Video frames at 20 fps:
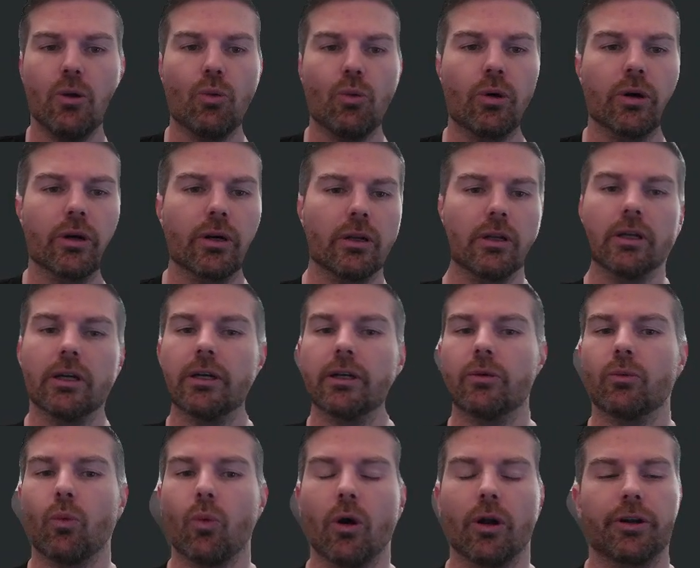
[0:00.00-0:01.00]
we're going to
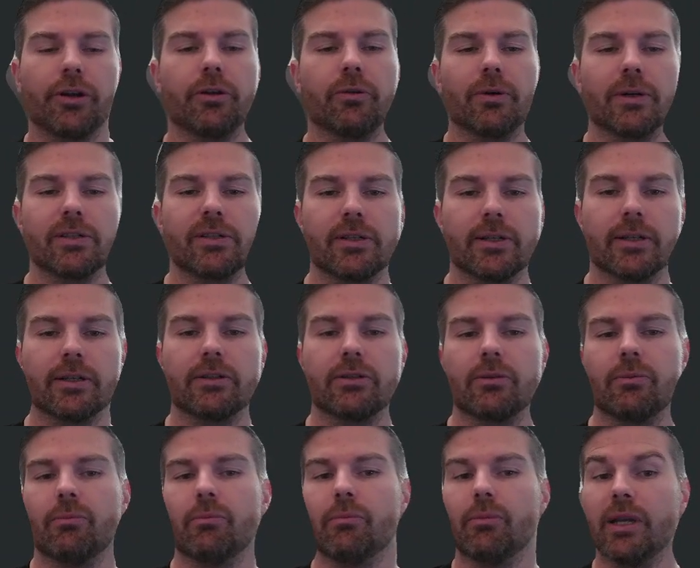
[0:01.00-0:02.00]
learn what
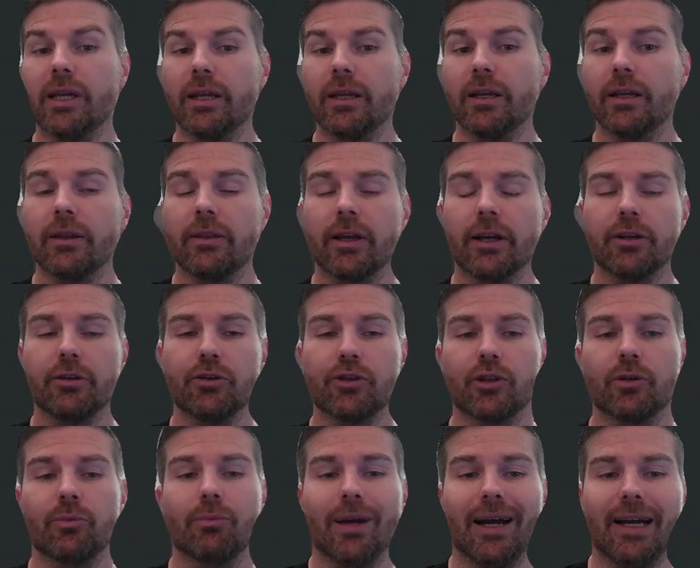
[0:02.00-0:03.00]
heuristics mean that you
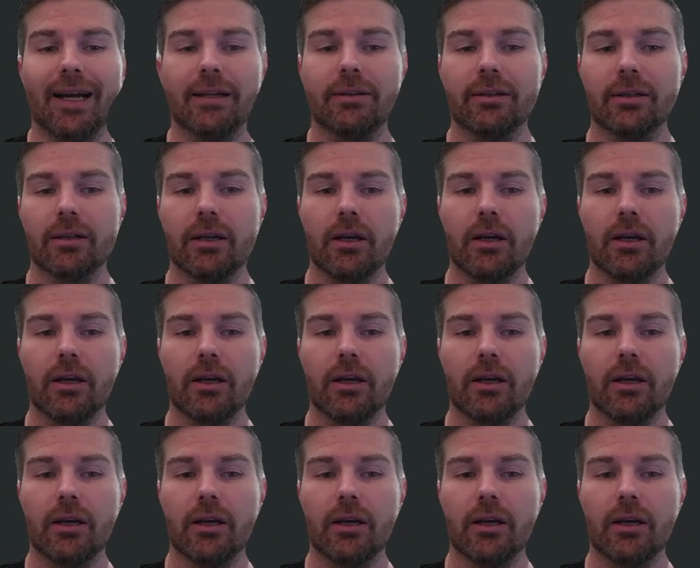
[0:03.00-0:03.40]
should bet,